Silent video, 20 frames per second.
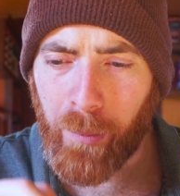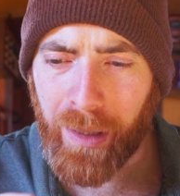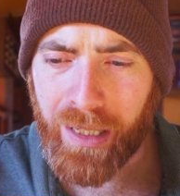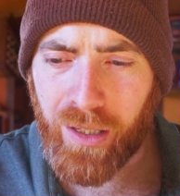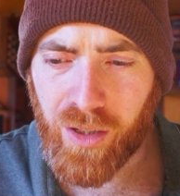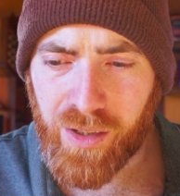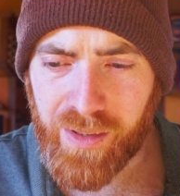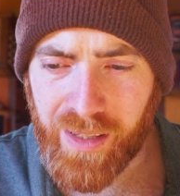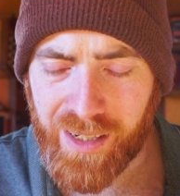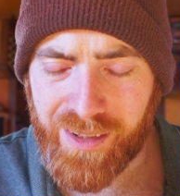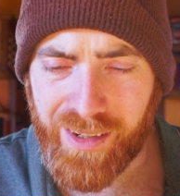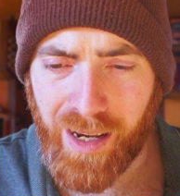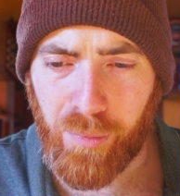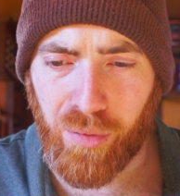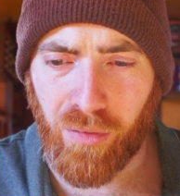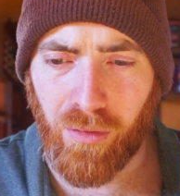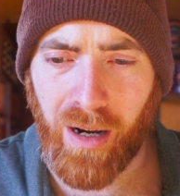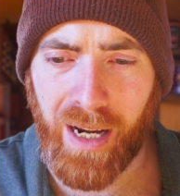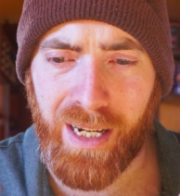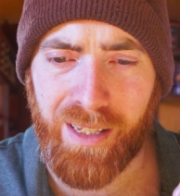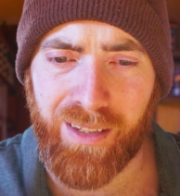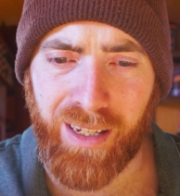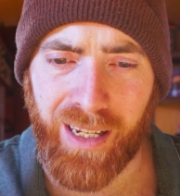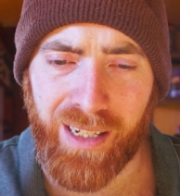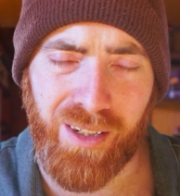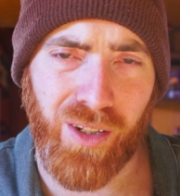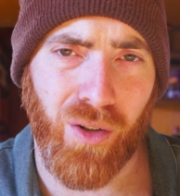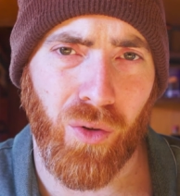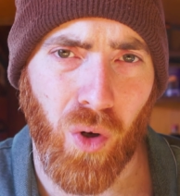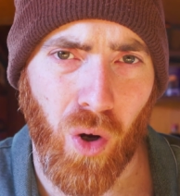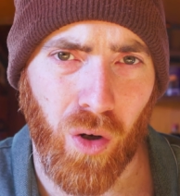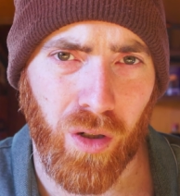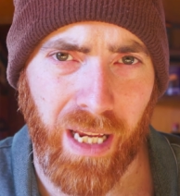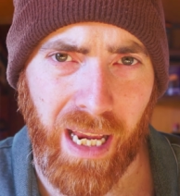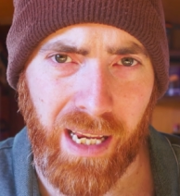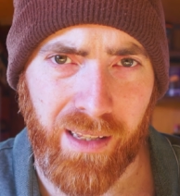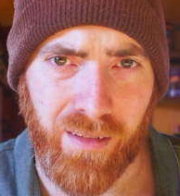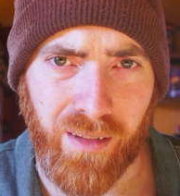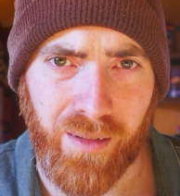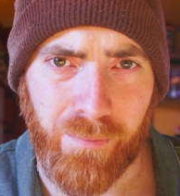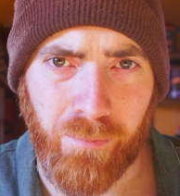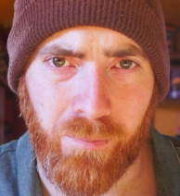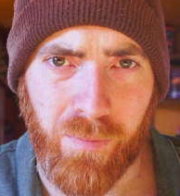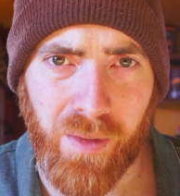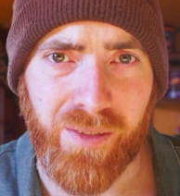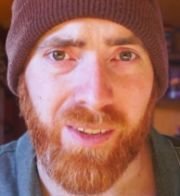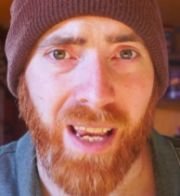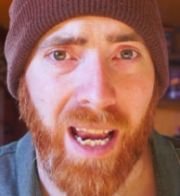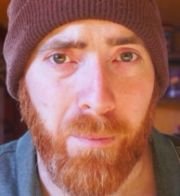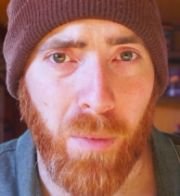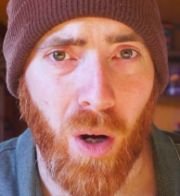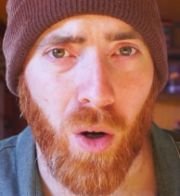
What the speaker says: Because they're separated, you're not getting the same